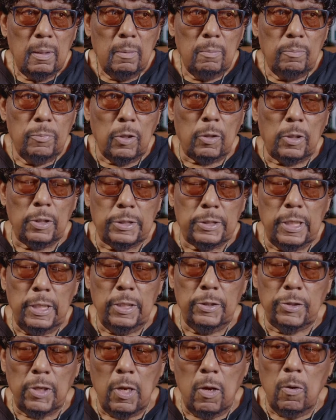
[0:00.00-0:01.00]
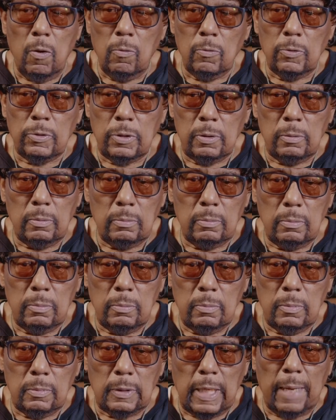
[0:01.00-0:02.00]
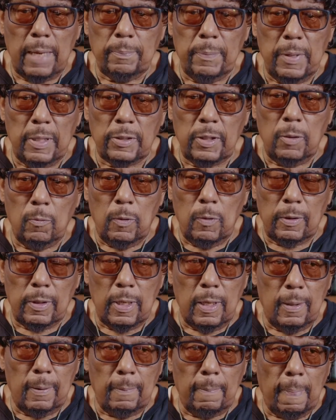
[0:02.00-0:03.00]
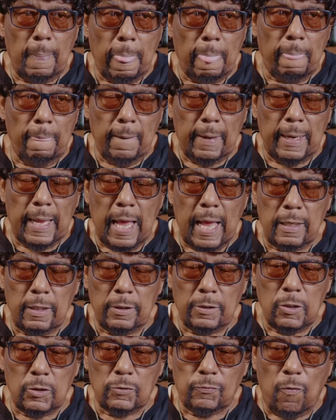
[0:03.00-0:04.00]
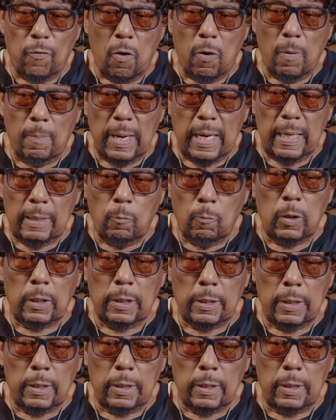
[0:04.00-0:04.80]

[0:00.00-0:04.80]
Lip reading: Booker T. Jones got busy with the guy that does Farm Aid, Willie